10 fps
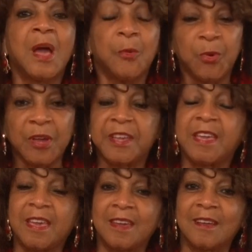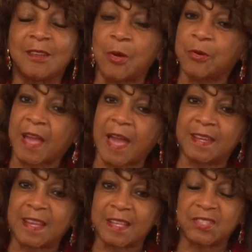We're here
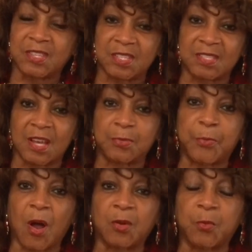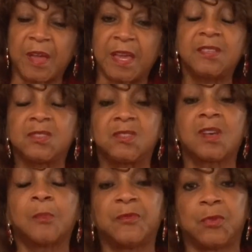located at 60 South Parkway East. To
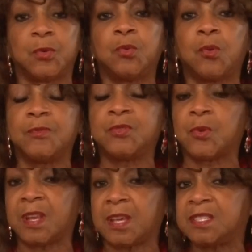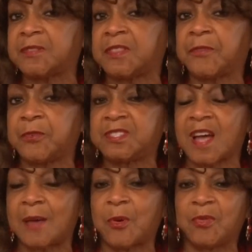some of you who are joining us for the first
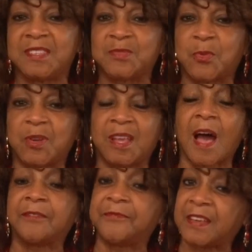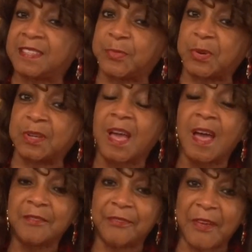time on this morning, our Facebook
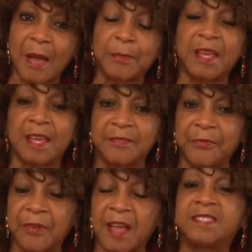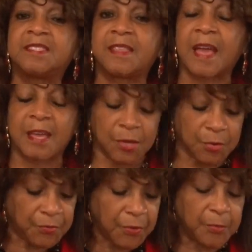family and friends, thank
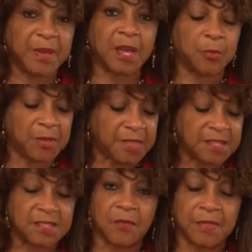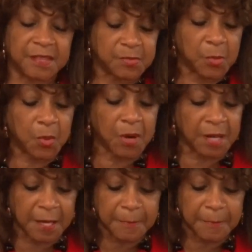you for being with us on this morning.